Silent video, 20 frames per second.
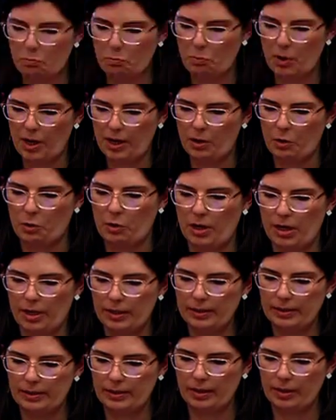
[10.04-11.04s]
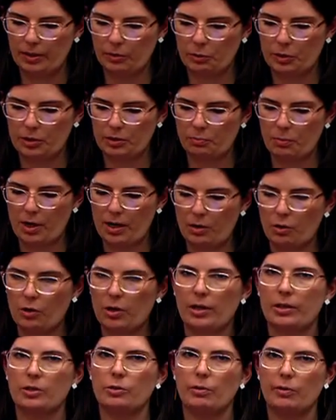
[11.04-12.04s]
my honour. It was my
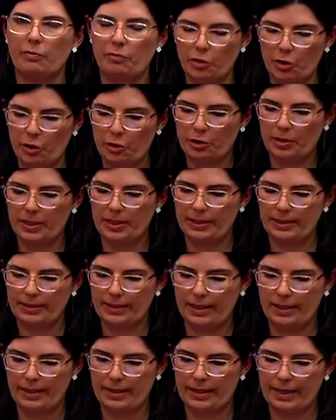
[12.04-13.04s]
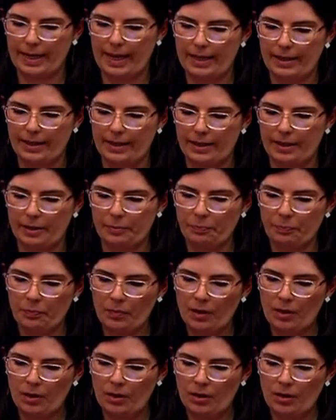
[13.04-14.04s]
honour to have known Senator Gallacher,
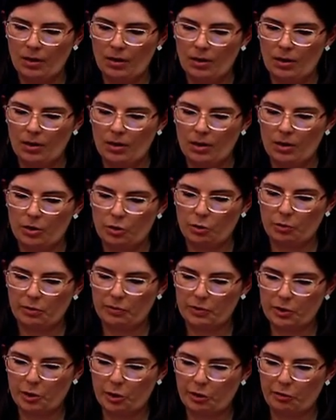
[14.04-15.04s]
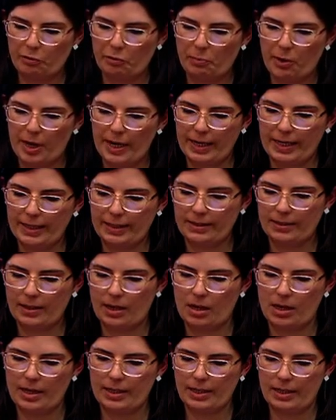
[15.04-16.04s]
to have served by his
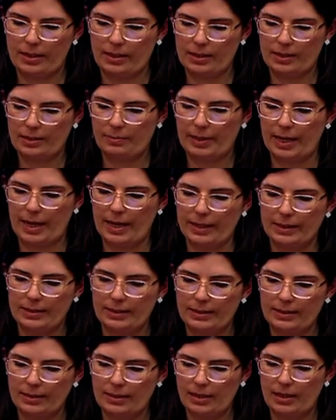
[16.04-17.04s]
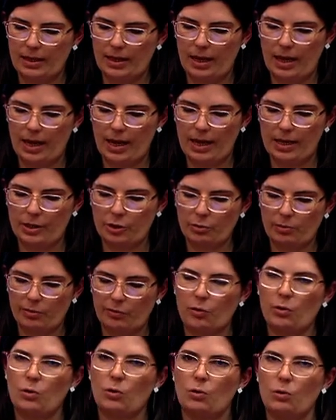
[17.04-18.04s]
side in this place, and to have
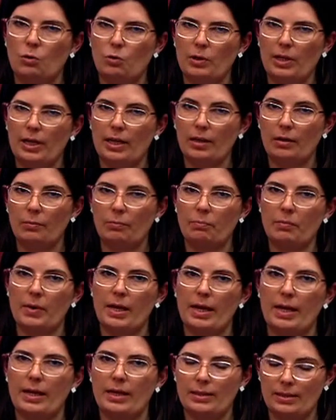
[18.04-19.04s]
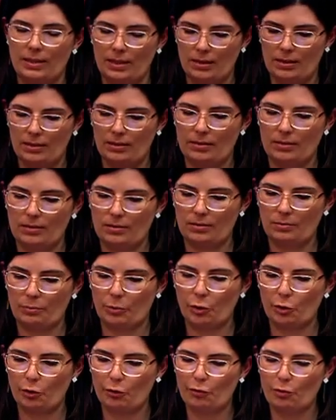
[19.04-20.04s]
called him and his
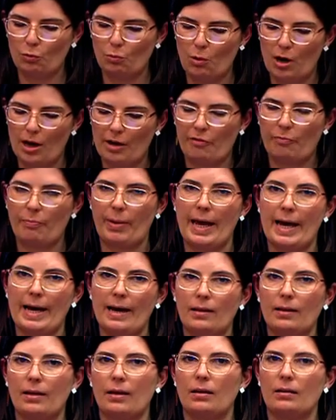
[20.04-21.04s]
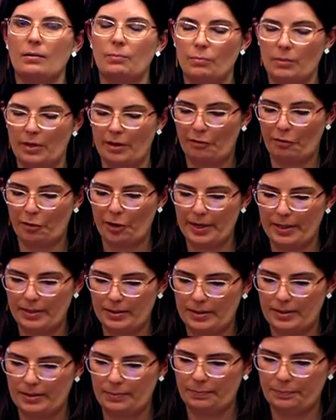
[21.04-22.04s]
beautiful wife, Paola, my
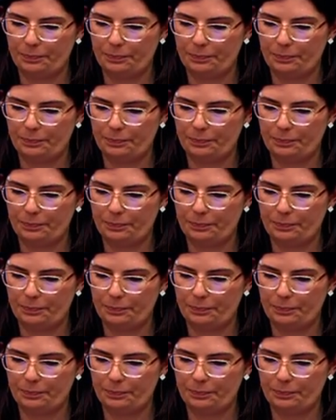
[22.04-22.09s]
friends.